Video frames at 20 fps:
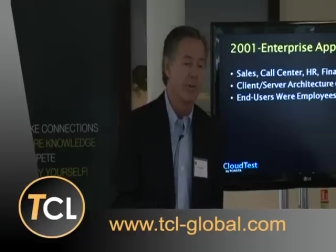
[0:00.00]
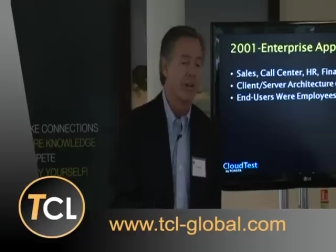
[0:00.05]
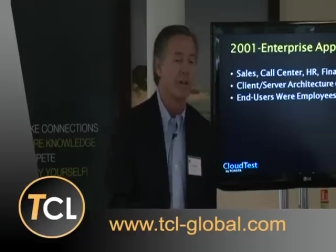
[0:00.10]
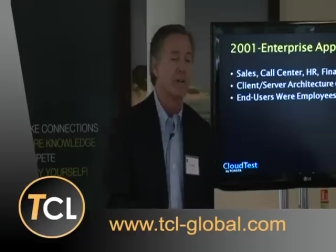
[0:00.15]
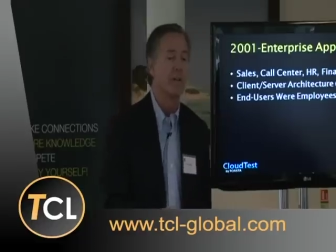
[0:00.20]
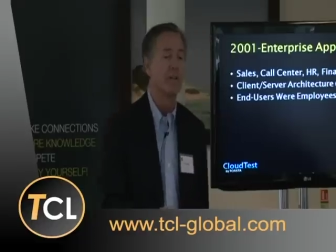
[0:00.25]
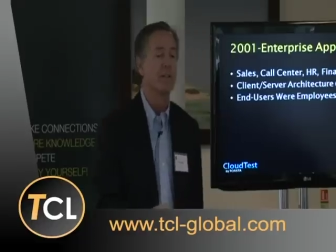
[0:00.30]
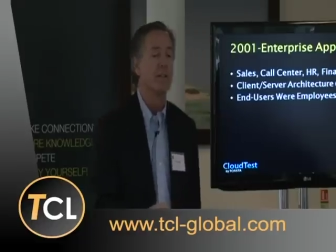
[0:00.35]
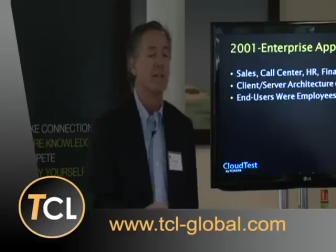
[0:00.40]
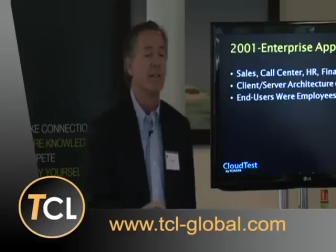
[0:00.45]

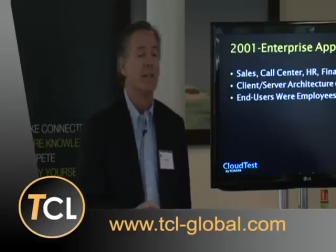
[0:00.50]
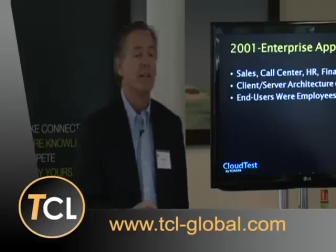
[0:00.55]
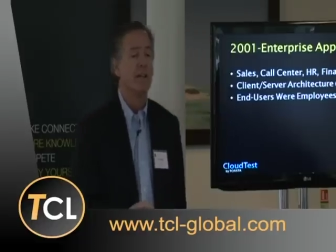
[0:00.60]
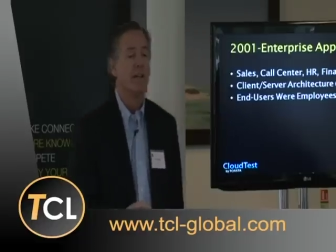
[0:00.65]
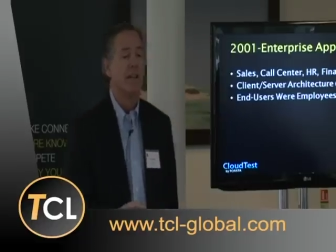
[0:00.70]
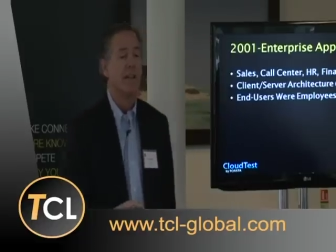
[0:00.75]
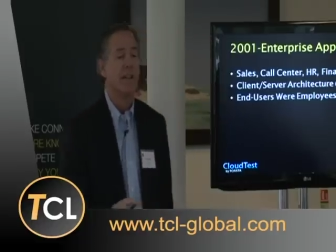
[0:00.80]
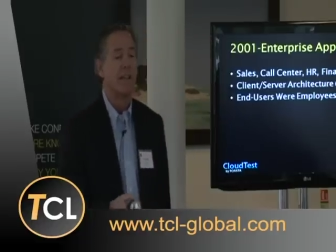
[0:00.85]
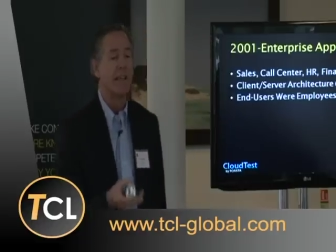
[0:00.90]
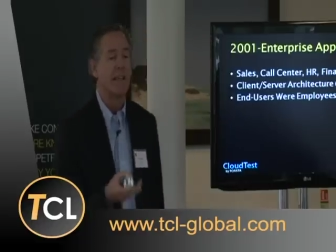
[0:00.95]
failed,
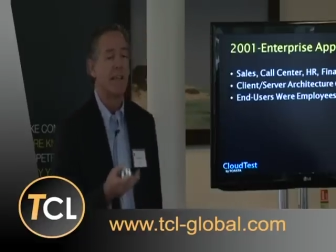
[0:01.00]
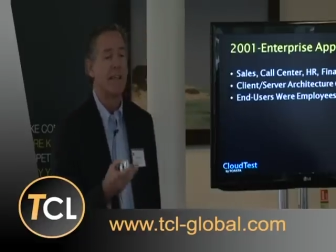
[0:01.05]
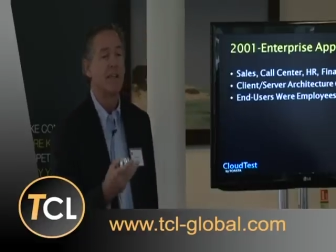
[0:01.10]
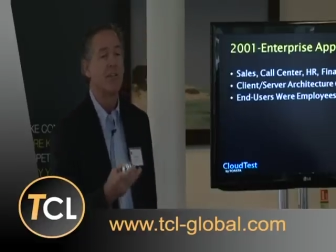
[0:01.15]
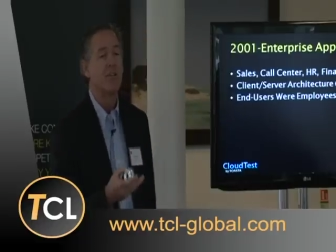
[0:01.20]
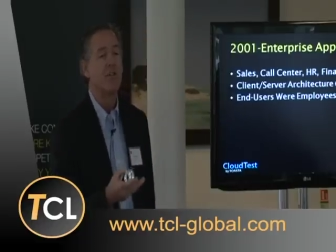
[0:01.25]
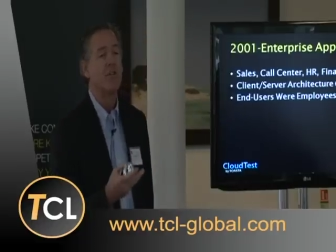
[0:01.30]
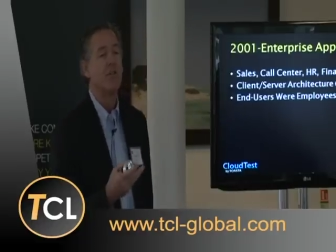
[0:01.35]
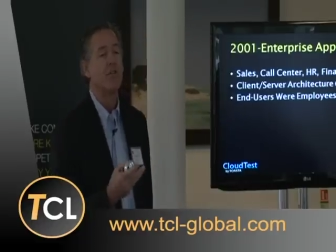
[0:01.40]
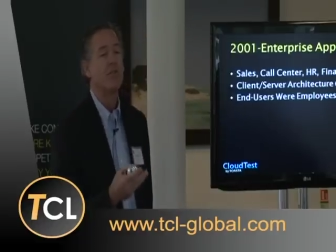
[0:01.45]
the
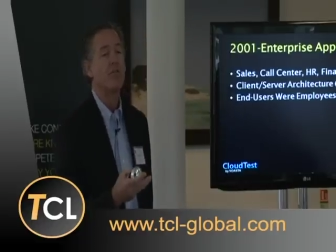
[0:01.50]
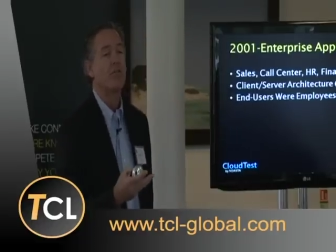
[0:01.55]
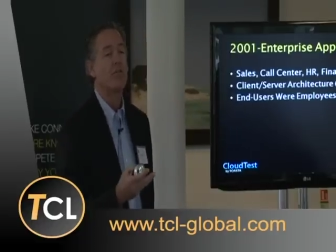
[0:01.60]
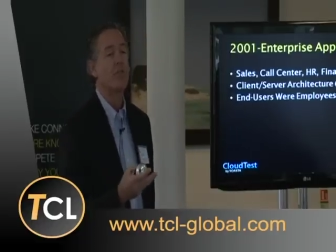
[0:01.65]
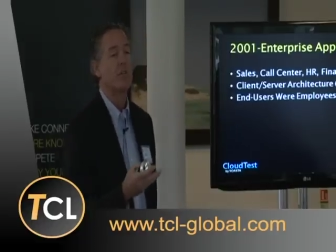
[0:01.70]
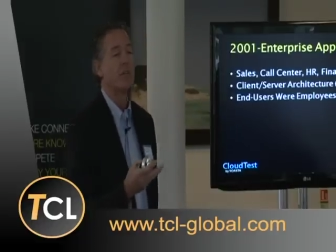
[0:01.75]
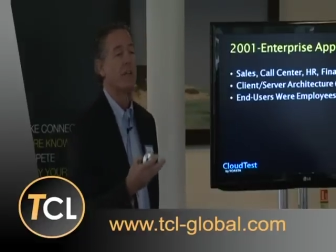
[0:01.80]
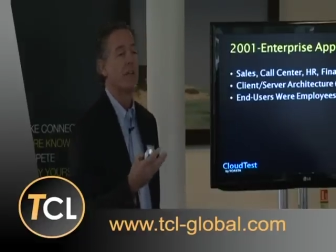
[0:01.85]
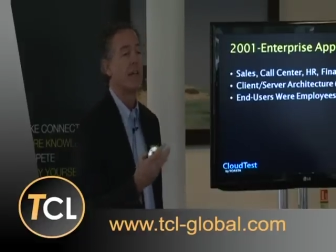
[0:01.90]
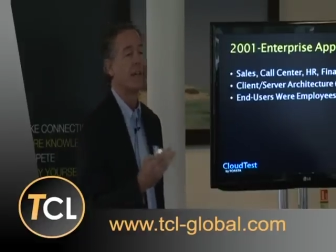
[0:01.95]
end
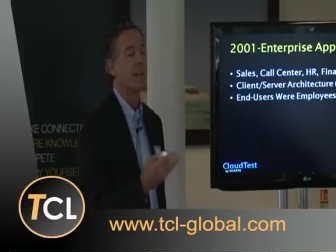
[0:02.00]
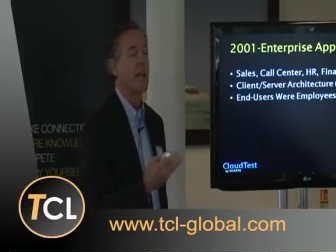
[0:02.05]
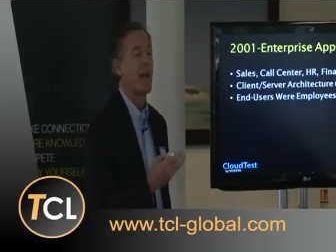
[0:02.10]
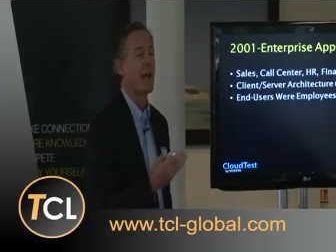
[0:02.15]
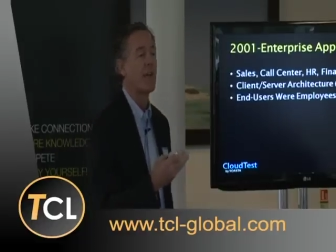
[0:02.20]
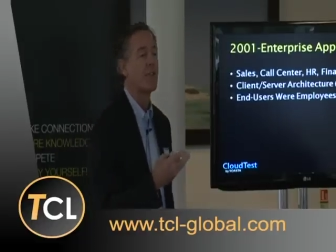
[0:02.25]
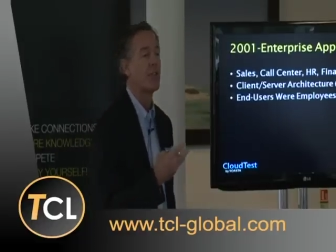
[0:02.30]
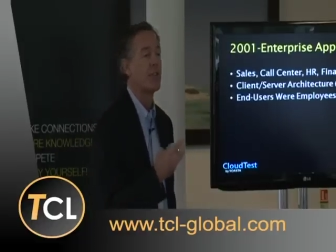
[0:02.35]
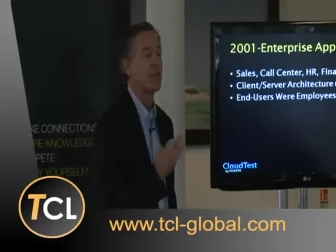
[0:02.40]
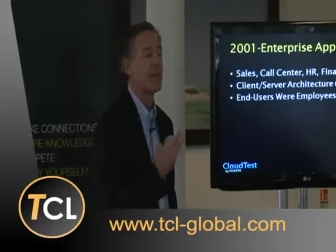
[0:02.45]
user that
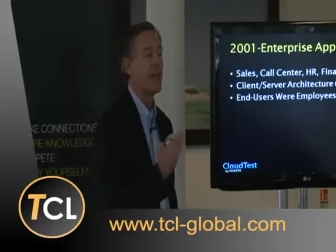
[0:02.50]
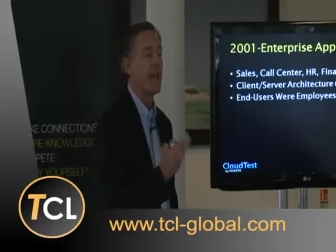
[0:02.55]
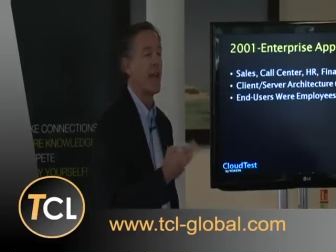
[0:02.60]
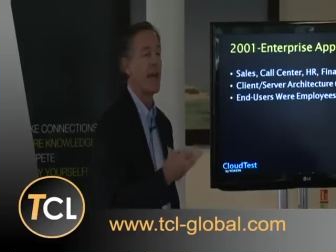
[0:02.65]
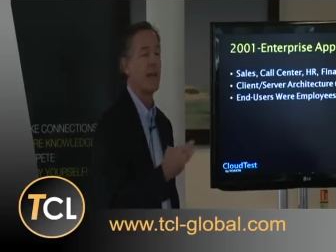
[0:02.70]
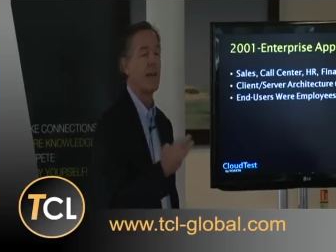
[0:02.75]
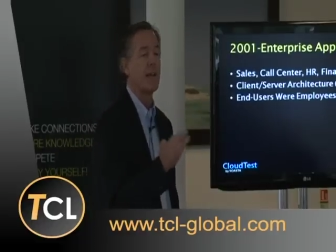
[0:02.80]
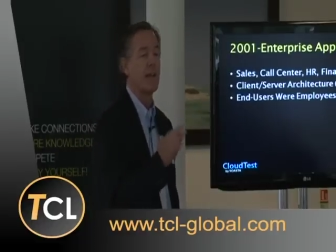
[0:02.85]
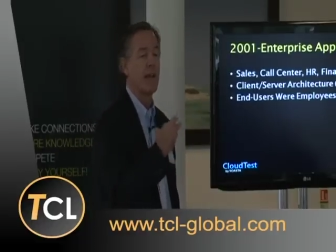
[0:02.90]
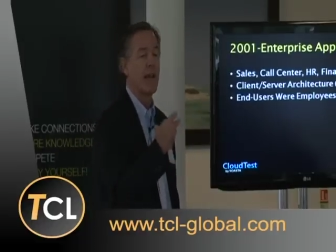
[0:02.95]
actually
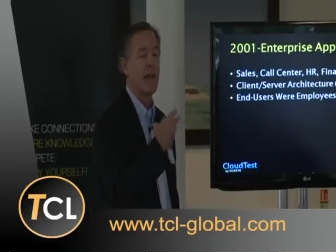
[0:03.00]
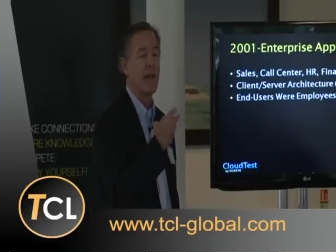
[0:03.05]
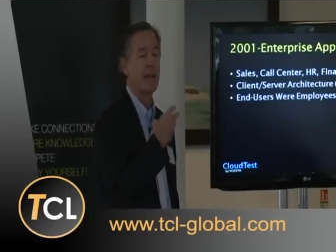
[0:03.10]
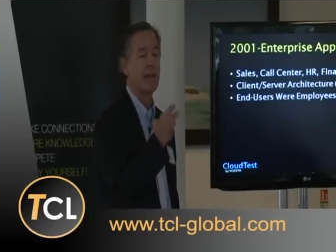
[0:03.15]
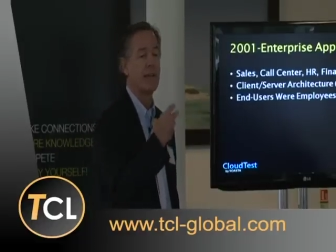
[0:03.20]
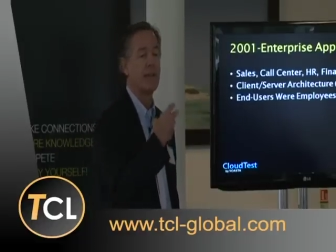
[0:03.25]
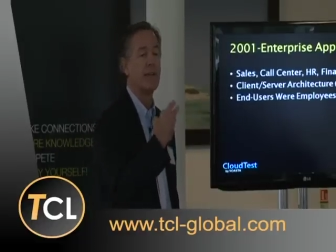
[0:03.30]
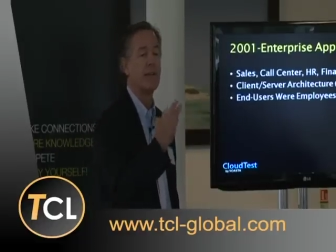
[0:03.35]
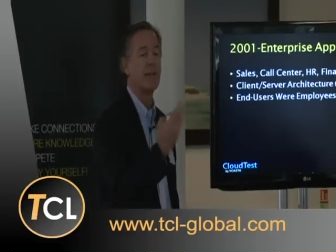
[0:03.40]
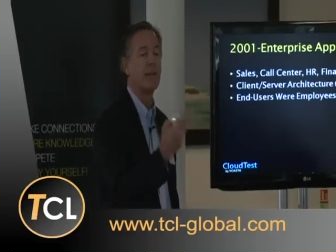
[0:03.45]

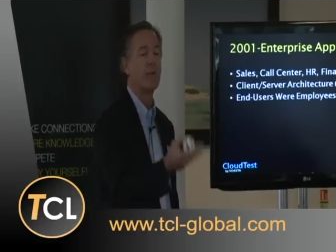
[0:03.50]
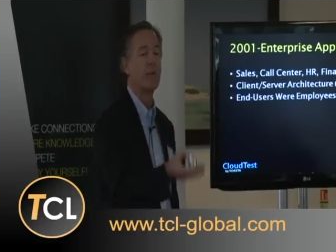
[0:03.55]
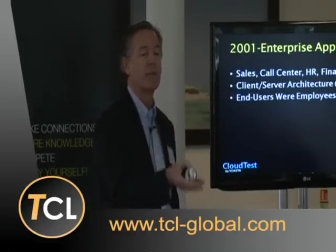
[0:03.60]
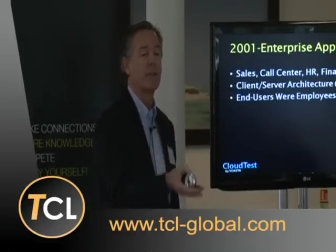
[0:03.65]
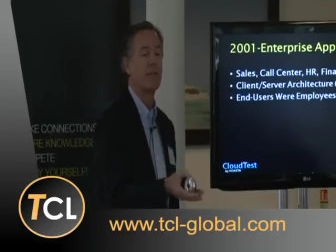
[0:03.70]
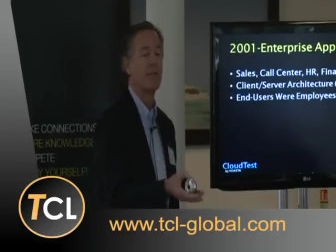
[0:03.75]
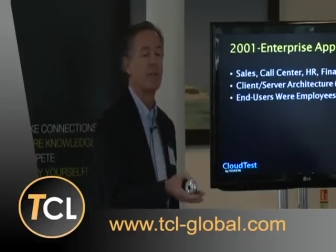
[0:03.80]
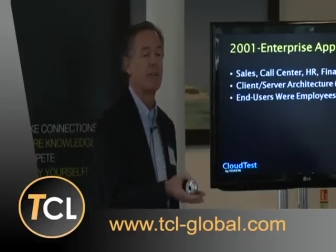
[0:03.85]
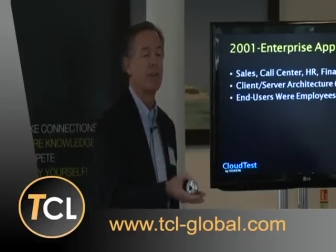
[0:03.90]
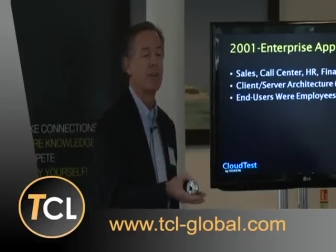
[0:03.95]
had to deal
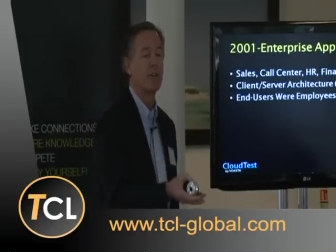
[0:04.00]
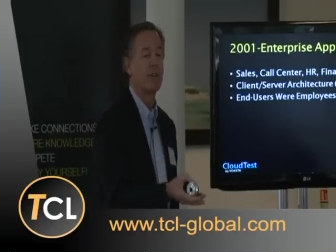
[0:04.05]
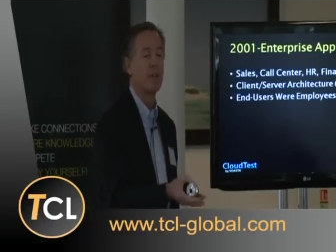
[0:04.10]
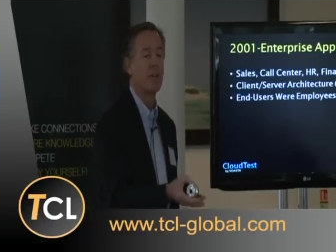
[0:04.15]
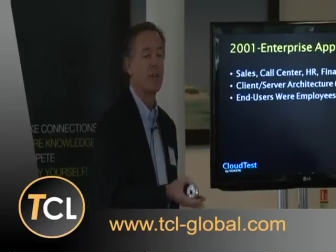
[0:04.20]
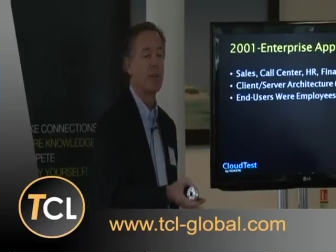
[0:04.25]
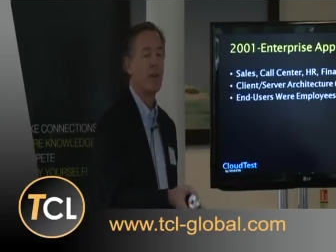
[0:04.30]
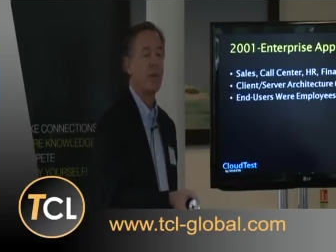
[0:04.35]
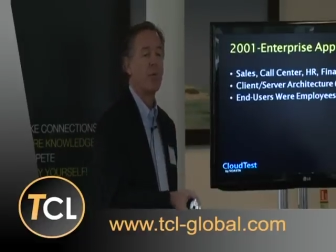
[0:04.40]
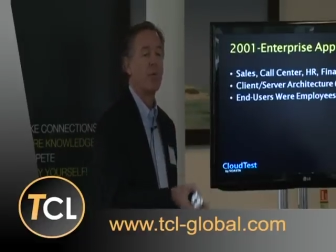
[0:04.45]
with the
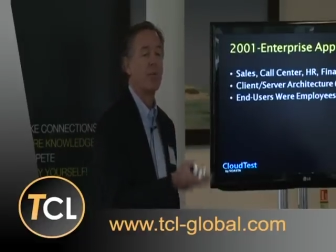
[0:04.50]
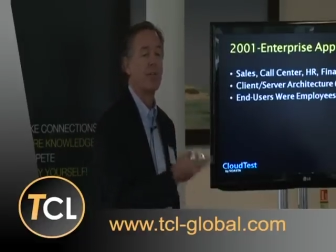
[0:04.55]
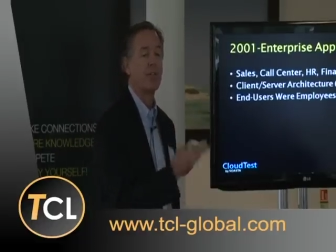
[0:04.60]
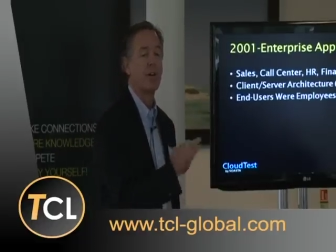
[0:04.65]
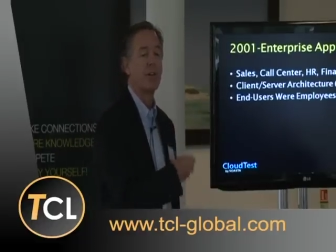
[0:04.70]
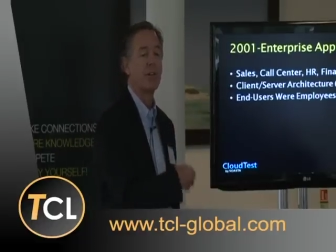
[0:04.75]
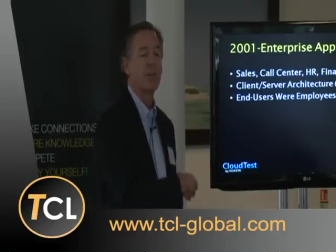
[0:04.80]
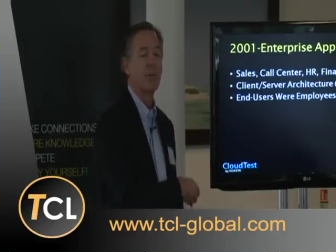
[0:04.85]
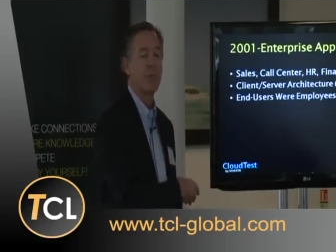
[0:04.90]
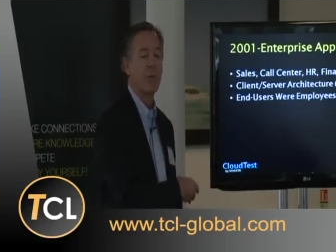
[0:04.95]
failure was
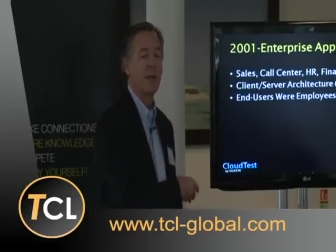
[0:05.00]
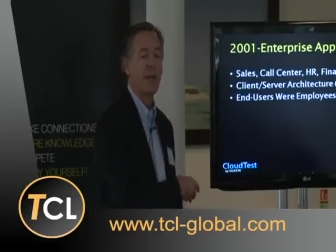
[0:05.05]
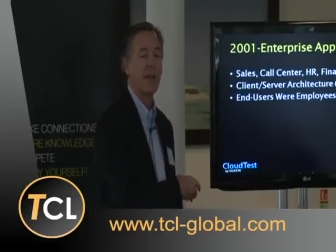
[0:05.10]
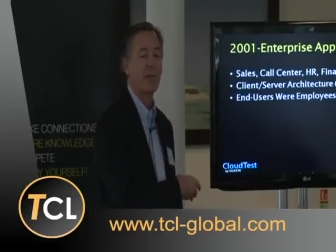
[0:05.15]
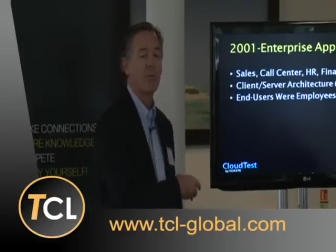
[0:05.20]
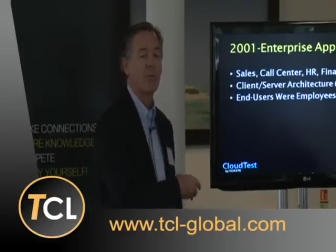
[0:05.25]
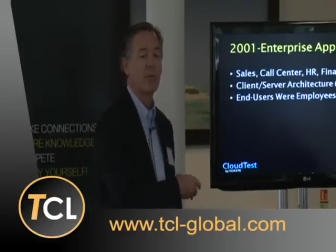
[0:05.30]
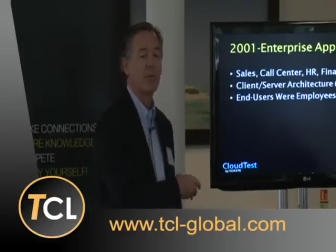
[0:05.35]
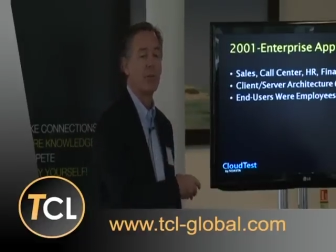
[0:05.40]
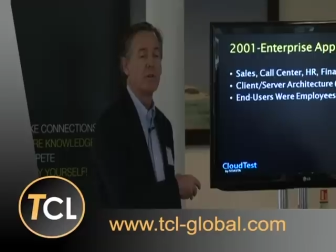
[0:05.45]
on your
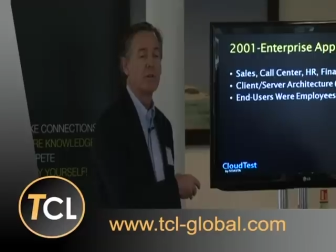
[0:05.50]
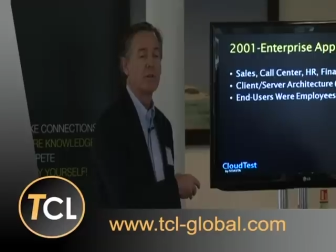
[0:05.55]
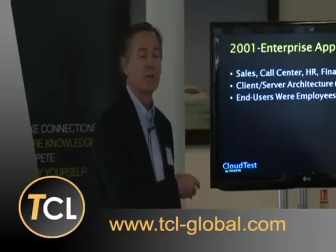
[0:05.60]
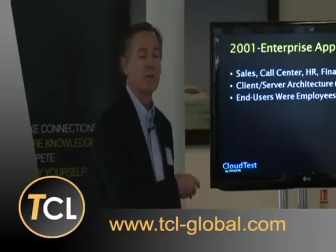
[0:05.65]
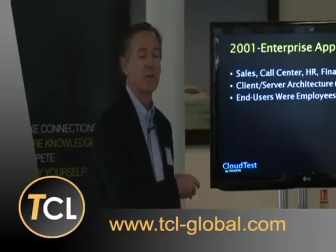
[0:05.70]
payroll.